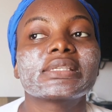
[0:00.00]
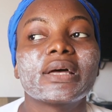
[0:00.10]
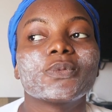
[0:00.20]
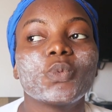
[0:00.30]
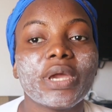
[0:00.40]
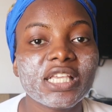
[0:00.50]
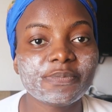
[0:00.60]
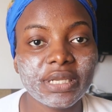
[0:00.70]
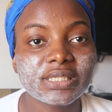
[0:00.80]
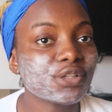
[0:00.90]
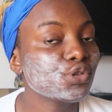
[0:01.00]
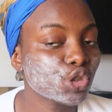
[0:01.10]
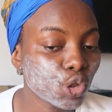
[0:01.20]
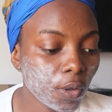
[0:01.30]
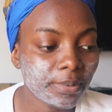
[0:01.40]
And we are expected to
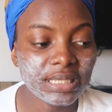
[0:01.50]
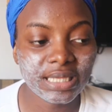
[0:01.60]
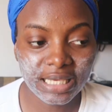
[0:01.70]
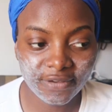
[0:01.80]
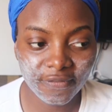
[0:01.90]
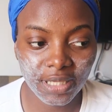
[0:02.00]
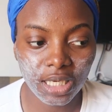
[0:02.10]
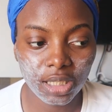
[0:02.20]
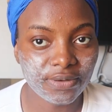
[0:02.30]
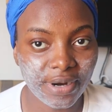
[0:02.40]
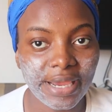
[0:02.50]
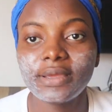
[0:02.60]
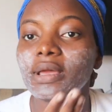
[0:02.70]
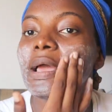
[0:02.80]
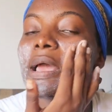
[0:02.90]
show up in the evening, right?